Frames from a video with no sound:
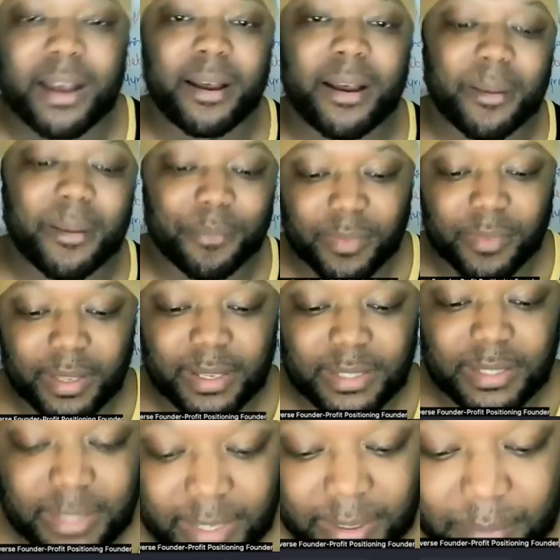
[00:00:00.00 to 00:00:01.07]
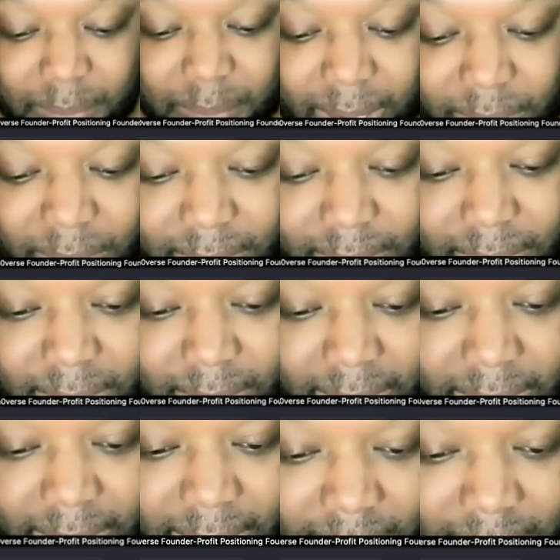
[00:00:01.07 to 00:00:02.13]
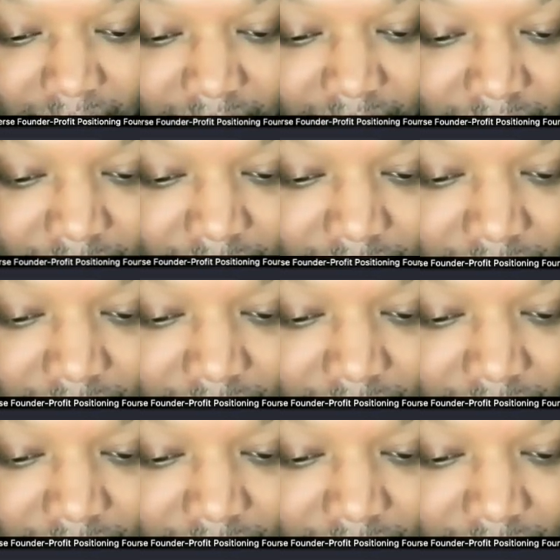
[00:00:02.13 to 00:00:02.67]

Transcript: Um, let's see about a day,